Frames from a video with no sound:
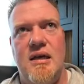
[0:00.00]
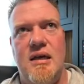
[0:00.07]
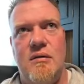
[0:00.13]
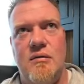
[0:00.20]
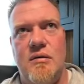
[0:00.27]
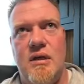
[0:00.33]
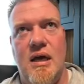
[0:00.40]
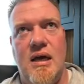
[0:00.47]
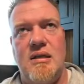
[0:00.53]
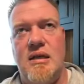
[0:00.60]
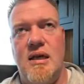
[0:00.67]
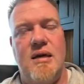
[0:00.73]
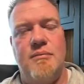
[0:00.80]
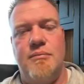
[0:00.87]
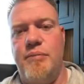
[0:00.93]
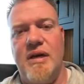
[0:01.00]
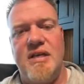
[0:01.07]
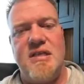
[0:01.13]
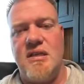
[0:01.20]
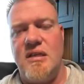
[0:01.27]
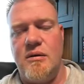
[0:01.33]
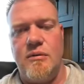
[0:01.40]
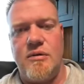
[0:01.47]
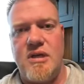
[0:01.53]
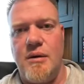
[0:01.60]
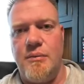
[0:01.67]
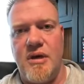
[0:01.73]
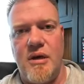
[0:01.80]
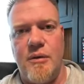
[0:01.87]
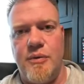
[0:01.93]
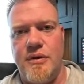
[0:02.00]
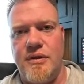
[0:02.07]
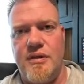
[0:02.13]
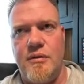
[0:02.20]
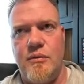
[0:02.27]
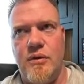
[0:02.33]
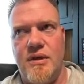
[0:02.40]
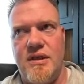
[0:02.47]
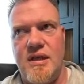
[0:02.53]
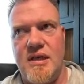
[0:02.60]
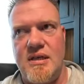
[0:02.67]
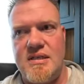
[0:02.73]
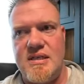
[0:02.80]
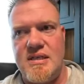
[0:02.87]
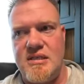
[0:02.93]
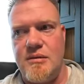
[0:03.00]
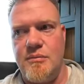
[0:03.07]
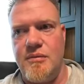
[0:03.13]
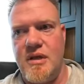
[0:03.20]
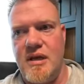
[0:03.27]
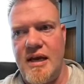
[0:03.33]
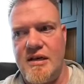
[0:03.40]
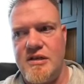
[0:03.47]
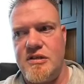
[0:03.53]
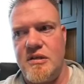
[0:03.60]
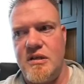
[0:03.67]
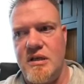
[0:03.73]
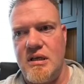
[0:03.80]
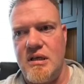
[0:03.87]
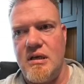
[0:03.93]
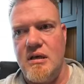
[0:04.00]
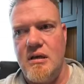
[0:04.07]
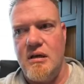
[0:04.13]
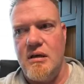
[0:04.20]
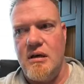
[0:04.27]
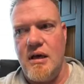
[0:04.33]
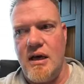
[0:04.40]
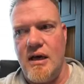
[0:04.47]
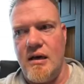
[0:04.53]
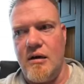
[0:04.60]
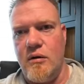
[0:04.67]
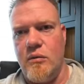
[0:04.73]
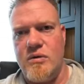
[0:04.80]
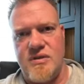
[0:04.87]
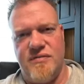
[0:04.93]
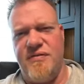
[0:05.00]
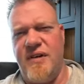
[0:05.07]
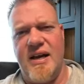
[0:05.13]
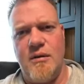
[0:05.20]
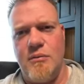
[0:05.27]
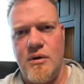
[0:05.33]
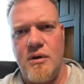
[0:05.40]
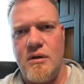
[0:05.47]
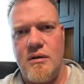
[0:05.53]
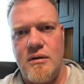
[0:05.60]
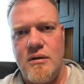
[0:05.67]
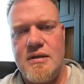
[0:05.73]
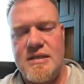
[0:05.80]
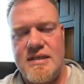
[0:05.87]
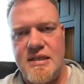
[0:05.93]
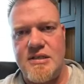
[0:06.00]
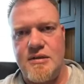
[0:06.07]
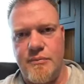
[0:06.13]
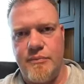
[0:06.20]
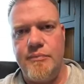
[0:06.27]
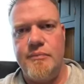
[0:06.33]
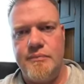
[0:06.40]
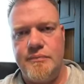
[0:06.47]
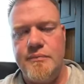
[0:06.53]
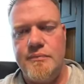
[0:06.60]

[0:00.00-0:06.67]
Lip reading: It and basically it was coming up with a system that actually was a viable system.